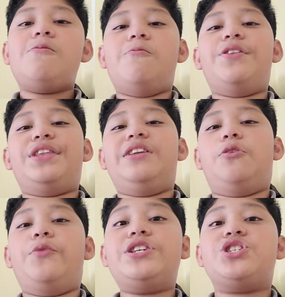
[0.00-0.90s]
with an
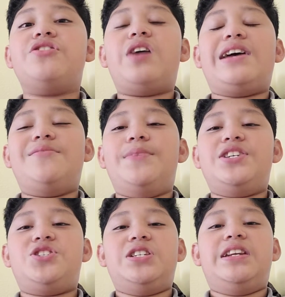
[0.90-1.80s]
original
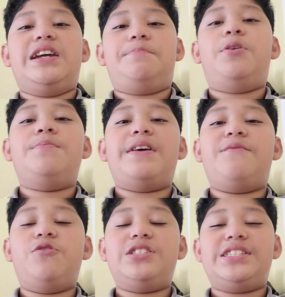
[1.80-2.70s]
animation, and I put my
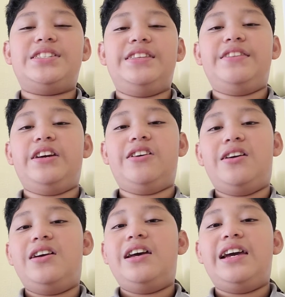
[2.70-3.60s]
voices in
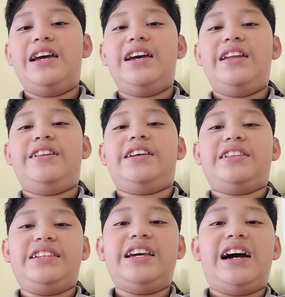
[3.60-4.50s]
there, and
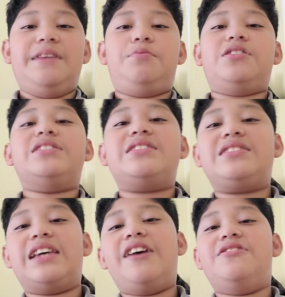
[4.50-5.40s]
yeah, I put
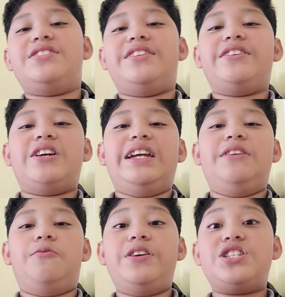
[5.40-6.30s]
sounds in there, an
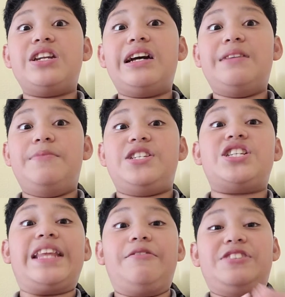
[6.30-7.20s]
original
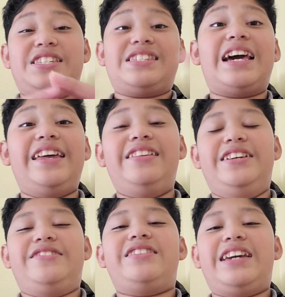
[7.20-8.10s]
animation that was
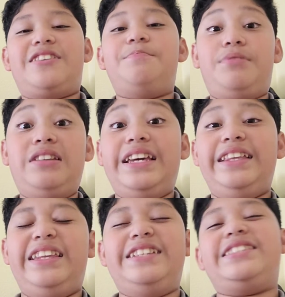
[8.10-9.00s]
silent, like
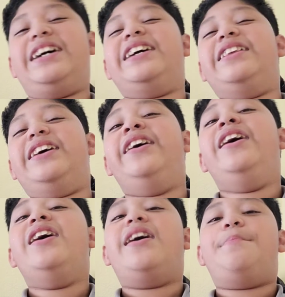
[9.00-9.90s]
completely silent.
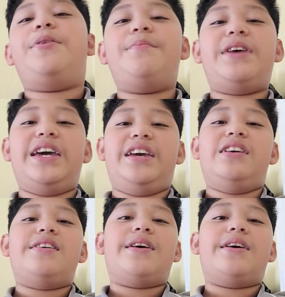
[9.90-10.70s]
I put my